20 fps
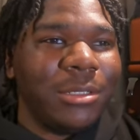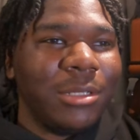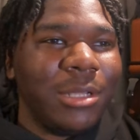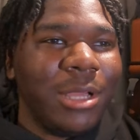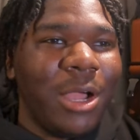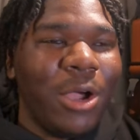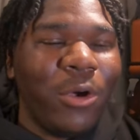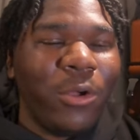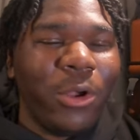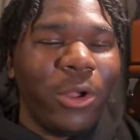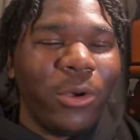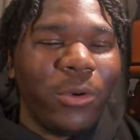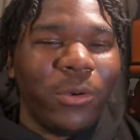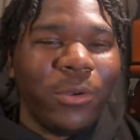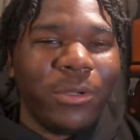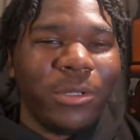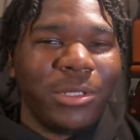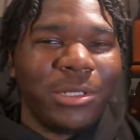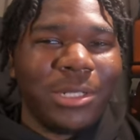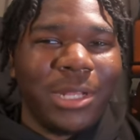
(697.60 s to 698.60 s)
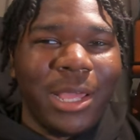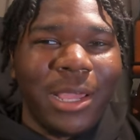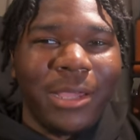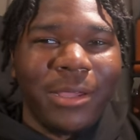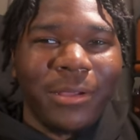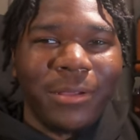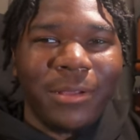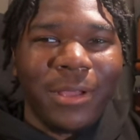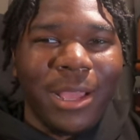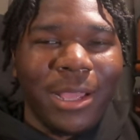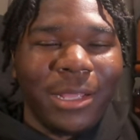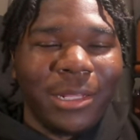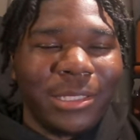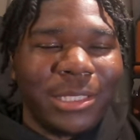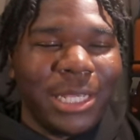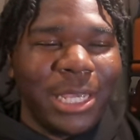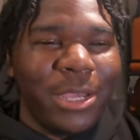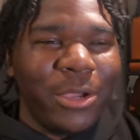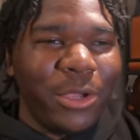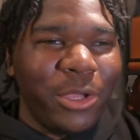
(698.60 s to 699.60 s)
I don't know. It's like I can
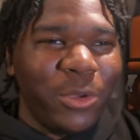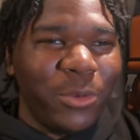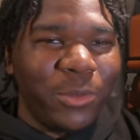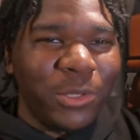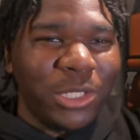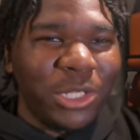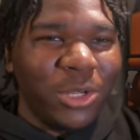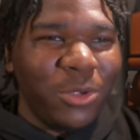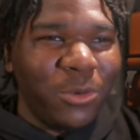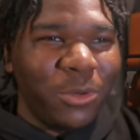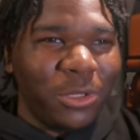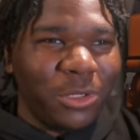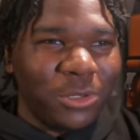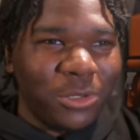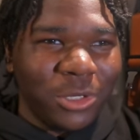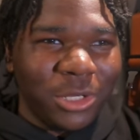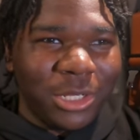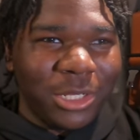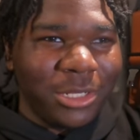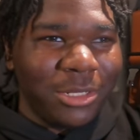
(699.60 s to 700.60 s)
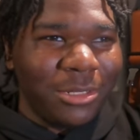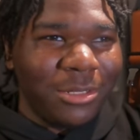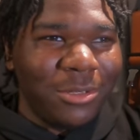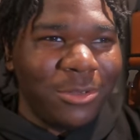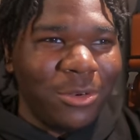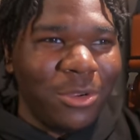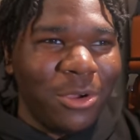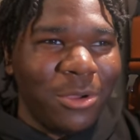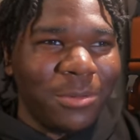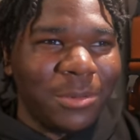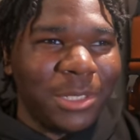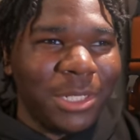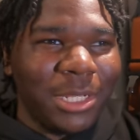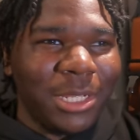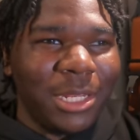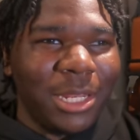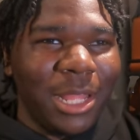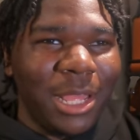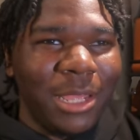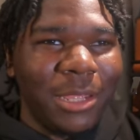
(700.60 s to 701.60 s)
tell he was new to trucking. You know what I'm
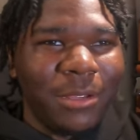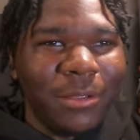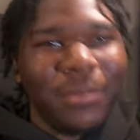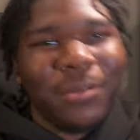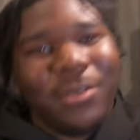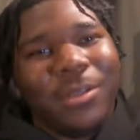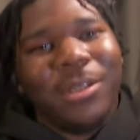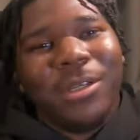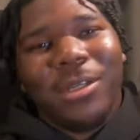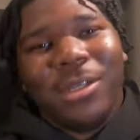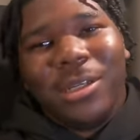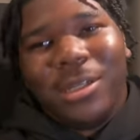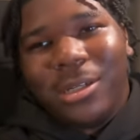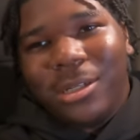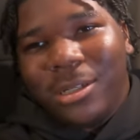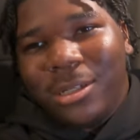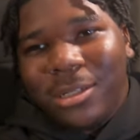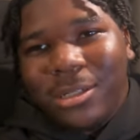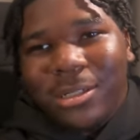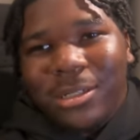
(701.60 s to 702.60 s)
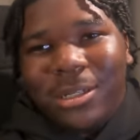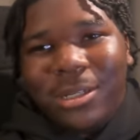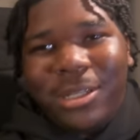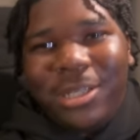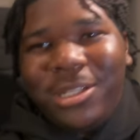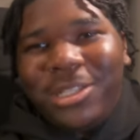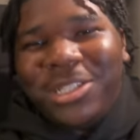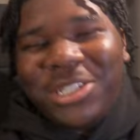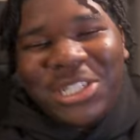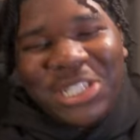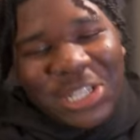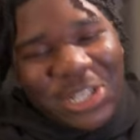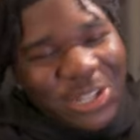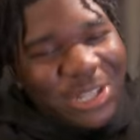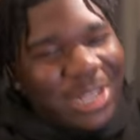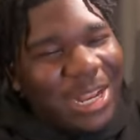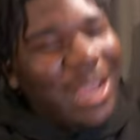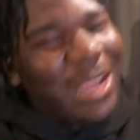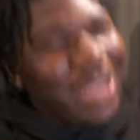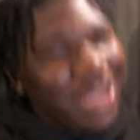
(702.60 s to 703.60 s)
saying? Like he just
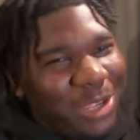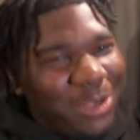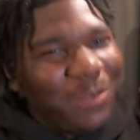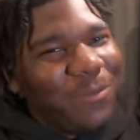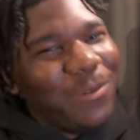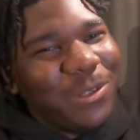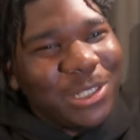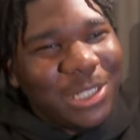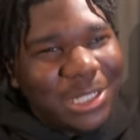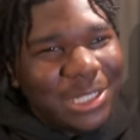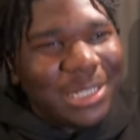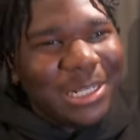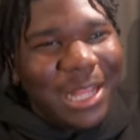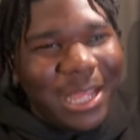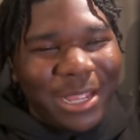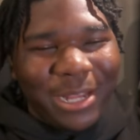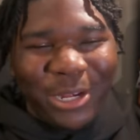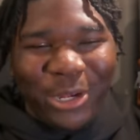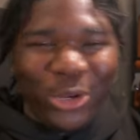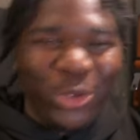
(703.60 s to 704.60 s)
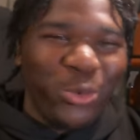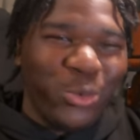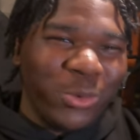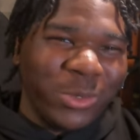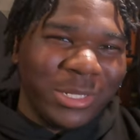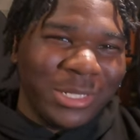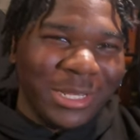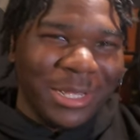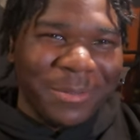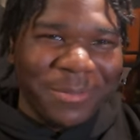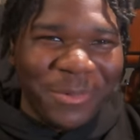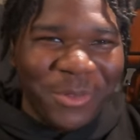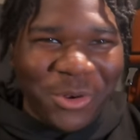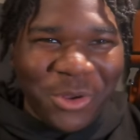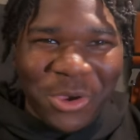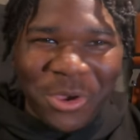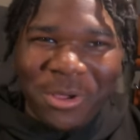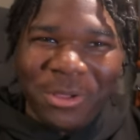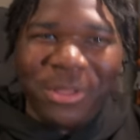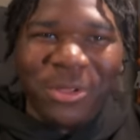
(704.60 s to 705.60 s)
looked like he was just like new or something. You
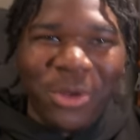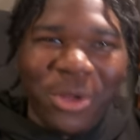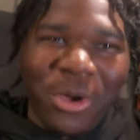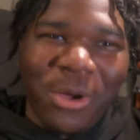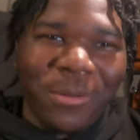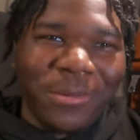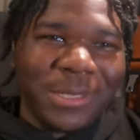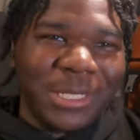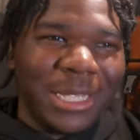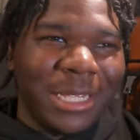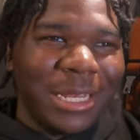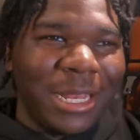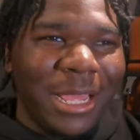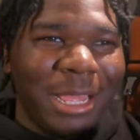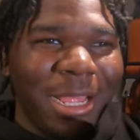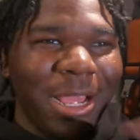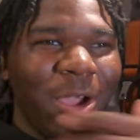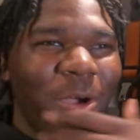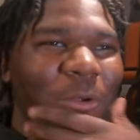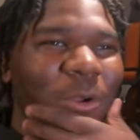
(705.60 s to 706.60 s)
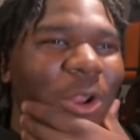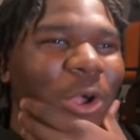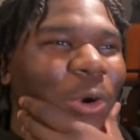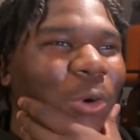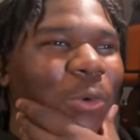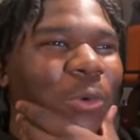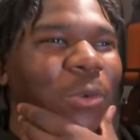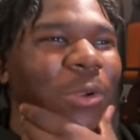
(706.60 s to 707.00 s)
know, you know what I'm saying? Like I don't know.